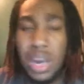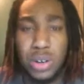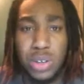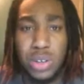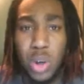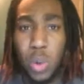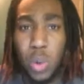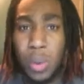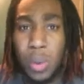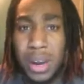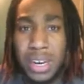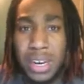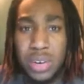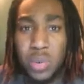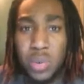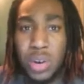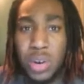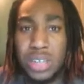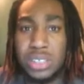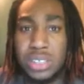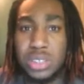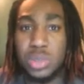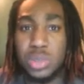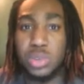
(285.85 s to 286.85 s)
Nobody
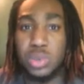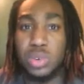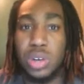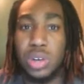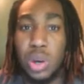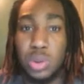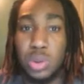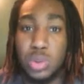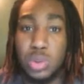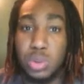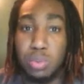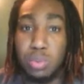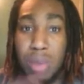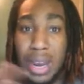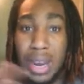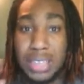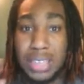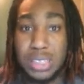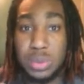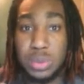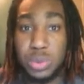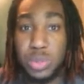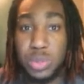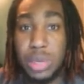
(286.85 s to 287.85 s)
wants to go to my
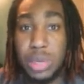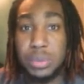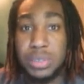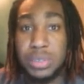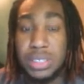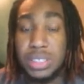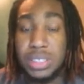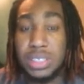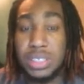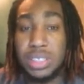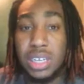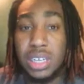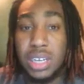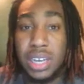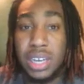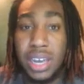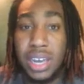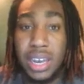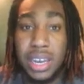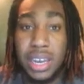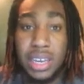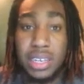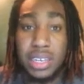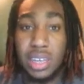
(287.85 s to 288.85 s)
subscriptions
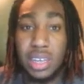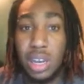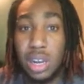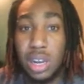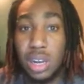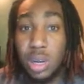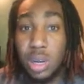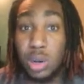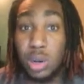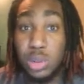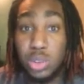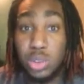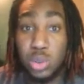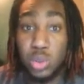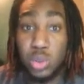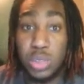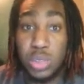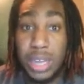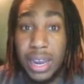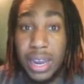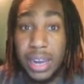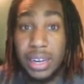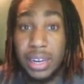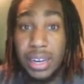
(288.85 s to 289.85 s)
and look through
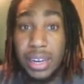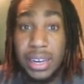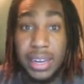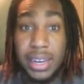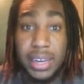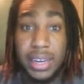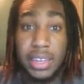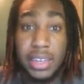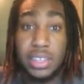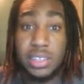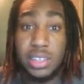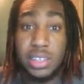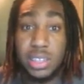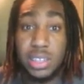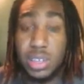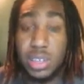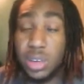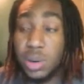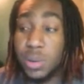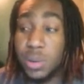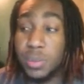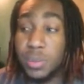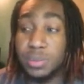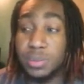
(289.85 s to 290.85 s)
that and, you
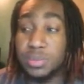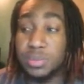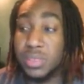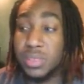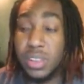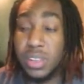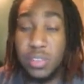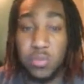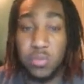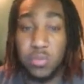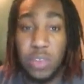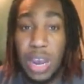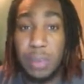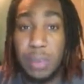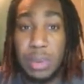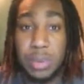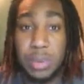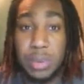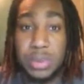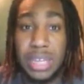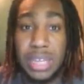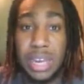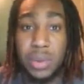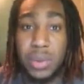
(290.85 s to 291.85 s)
know, find
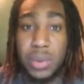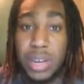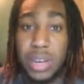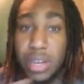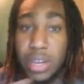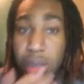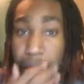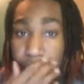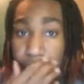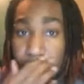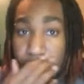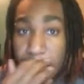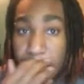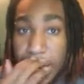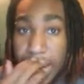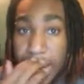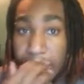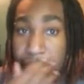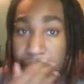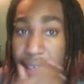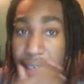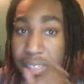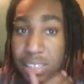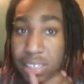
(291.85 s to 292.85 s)
people that way.
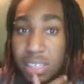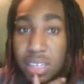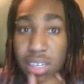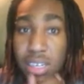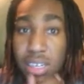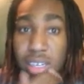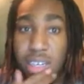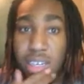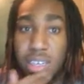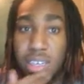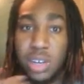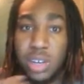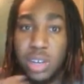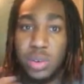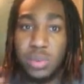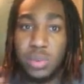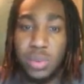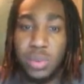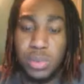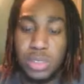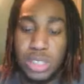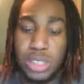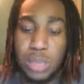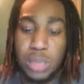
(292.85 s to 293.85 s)
And you know,
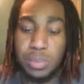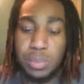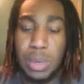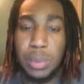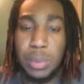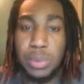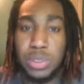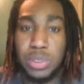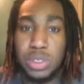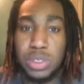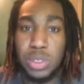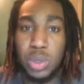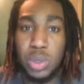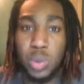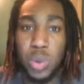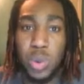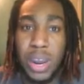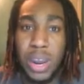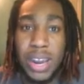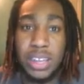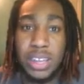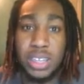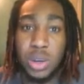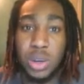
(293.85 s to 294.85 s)
some people do,
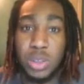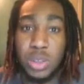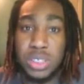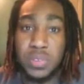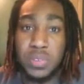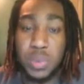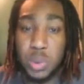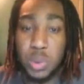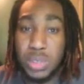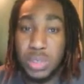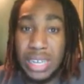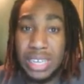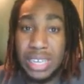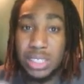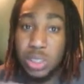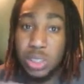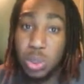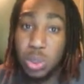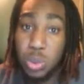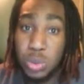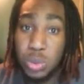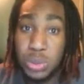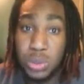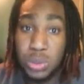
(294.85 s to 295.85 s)
and those of you that
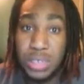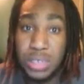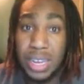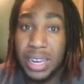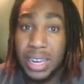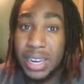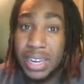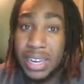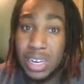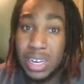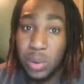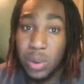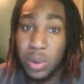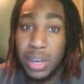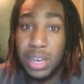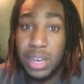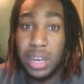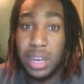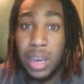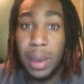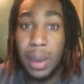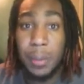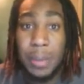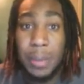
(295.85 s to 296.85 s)
do that
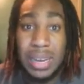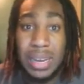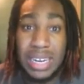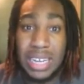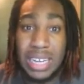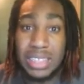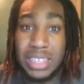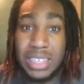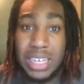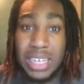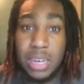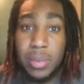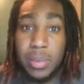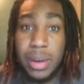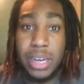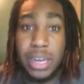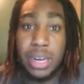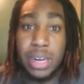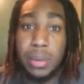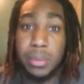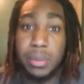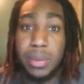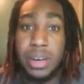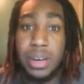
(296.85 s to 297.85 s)
anyway may not think about
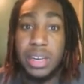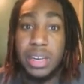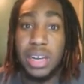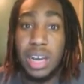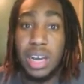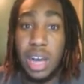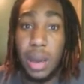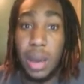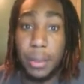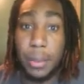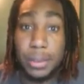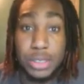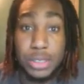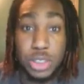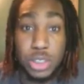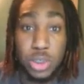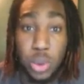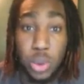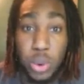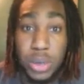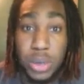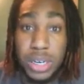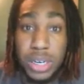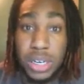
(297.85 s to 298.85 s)
it, but a
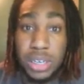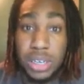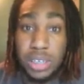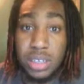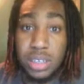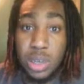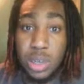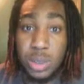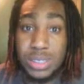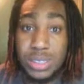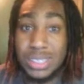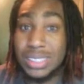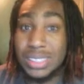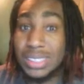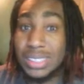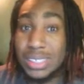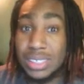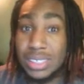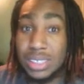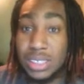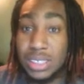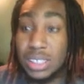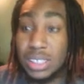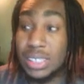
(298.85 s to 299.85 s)
majority, you know,
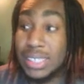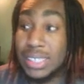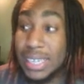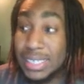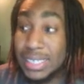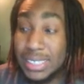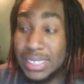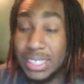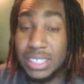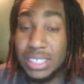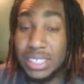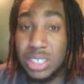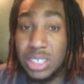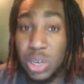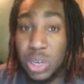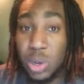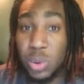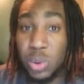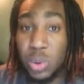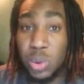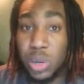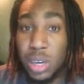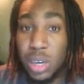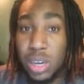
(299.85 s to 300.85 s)
statistics
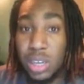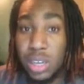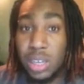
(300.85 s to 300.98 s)
show